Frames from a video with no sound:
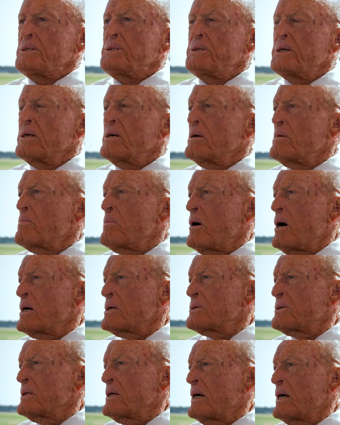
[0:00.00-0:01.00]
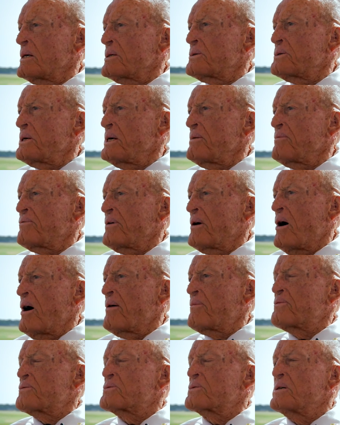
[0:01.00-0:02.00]
General Marshall, our chief
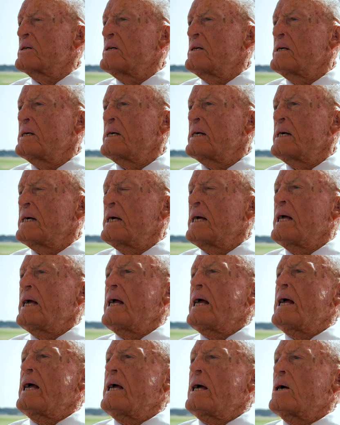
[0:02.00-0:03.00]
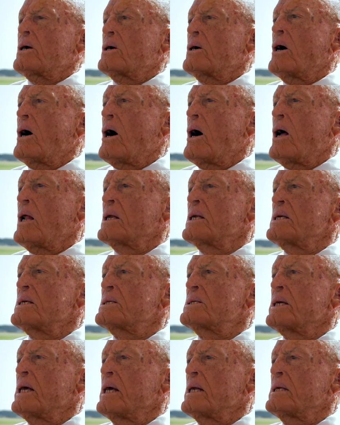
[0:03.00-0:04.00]
officer, called and
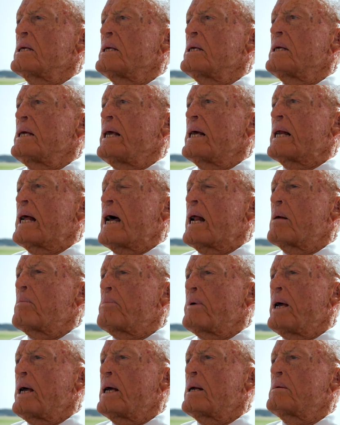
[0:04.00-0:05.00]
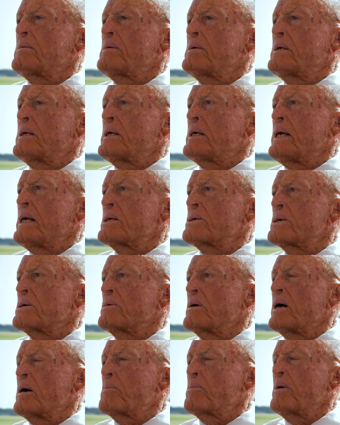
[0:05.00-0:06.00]
said, get out of bed, get
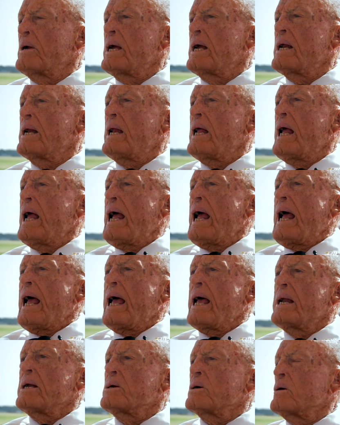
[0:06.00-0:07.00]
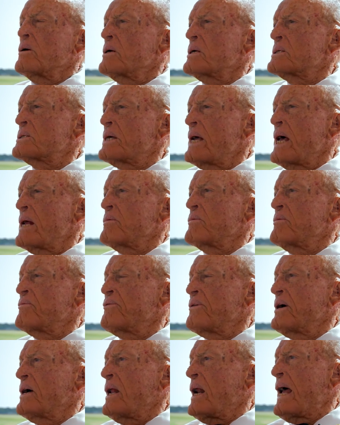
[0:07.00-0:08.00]
your airplane, and go to San
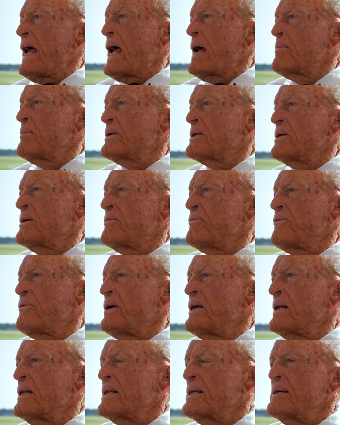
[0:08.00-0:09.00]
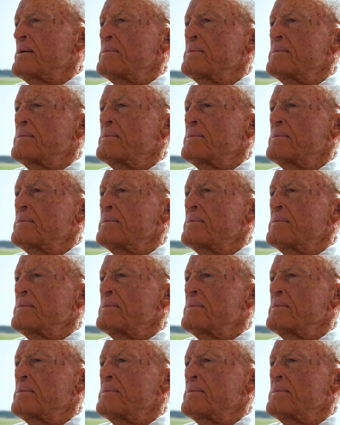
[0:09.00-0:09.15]
Rafael, Hamilton Field.